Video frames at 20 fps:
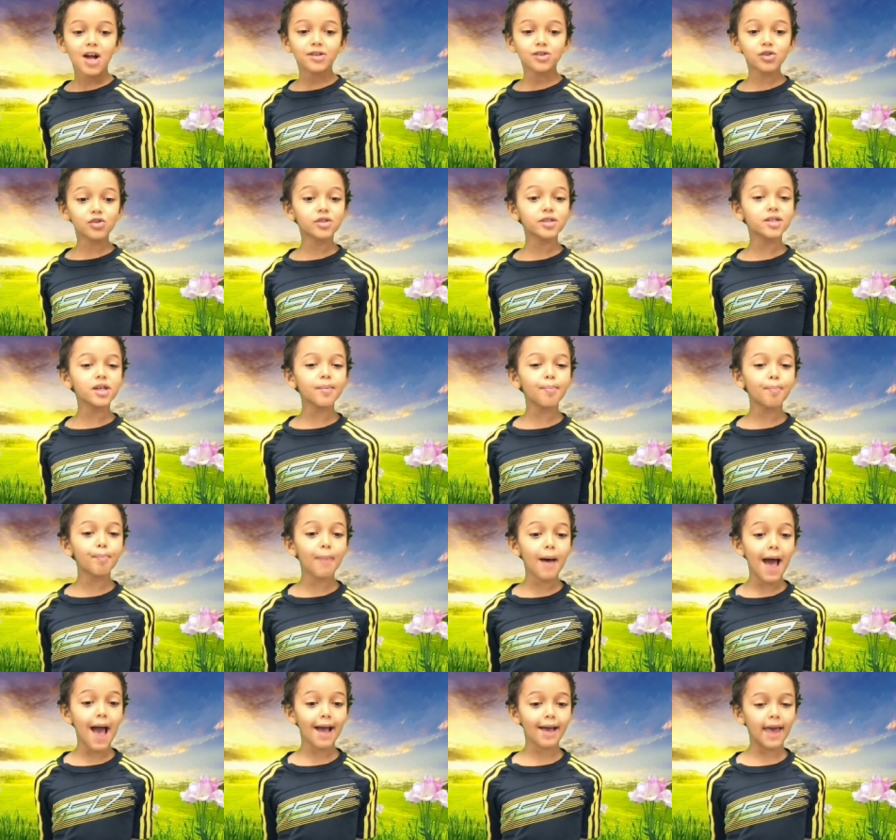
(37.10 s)
So sit
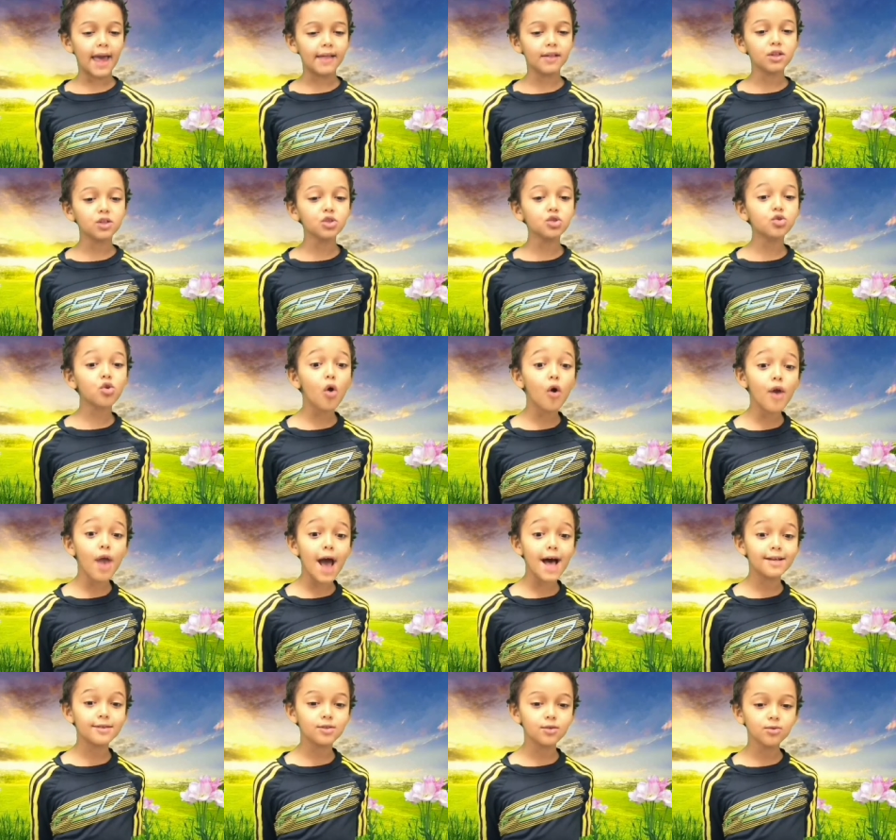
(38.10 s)
back and enjoy
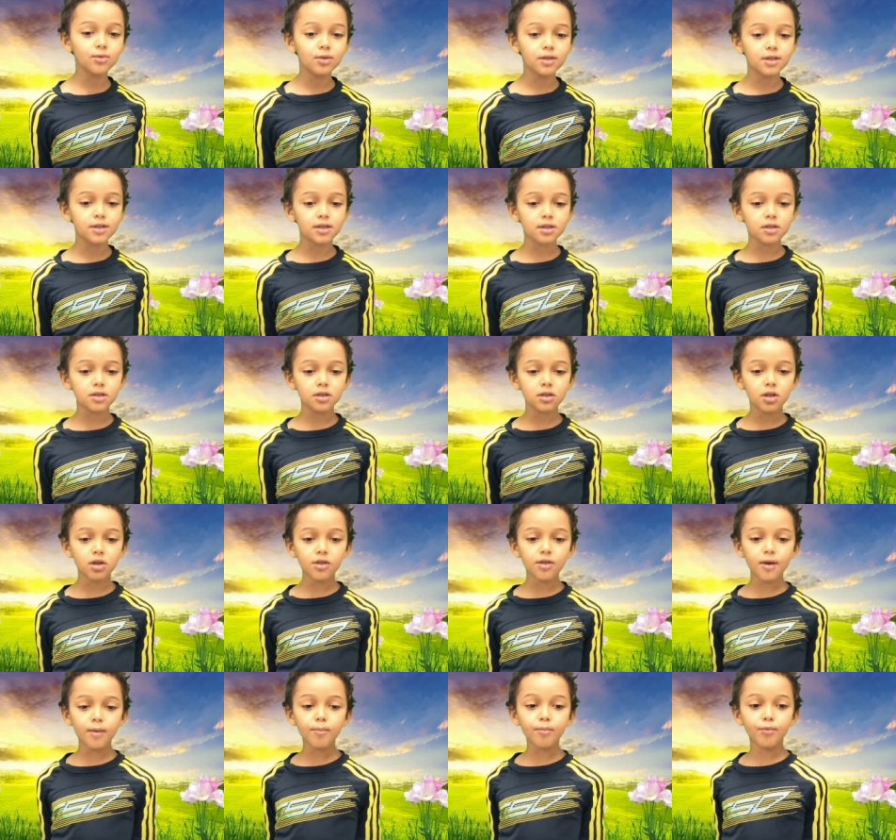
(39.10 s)
as you listen
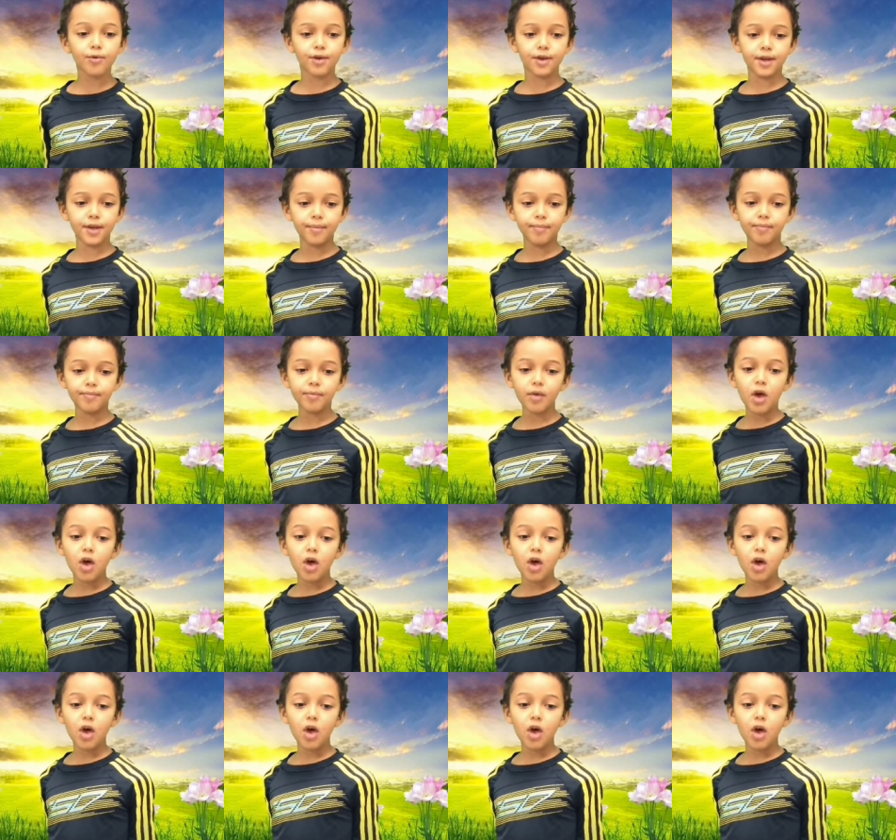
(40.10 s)
to them read